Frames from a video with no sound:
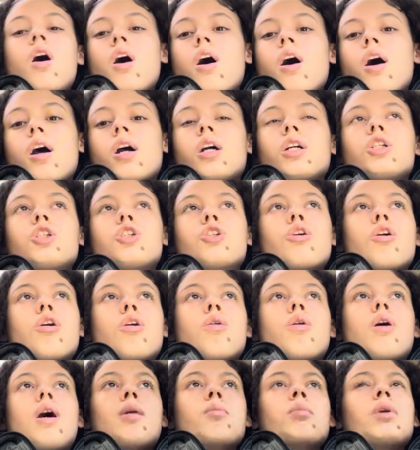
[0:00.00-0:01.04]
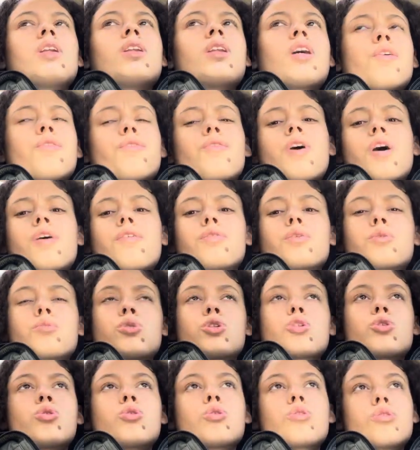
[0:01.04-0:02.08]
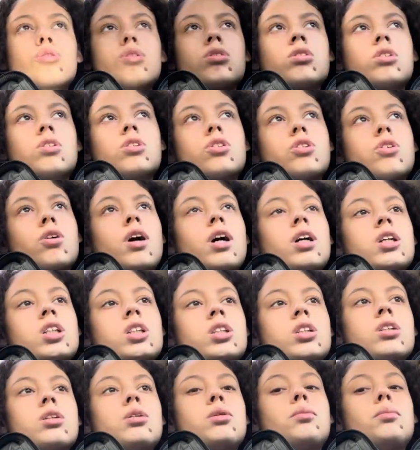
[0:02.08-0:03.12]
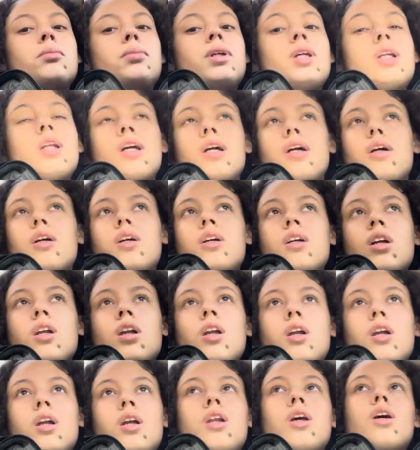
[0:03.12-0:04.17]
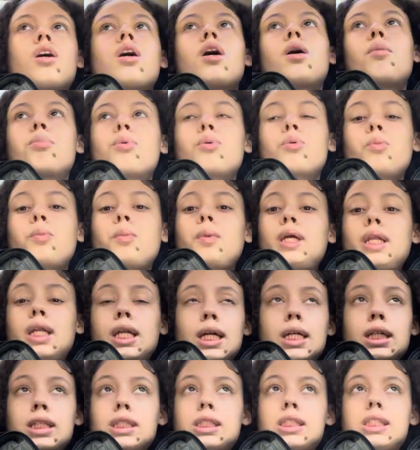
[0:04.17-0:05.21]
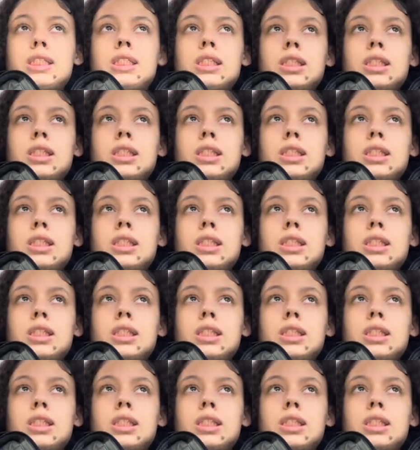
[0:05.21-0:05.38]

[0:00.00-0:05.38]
Alright, so I'm not that far from school, so I should be there a couple minutes.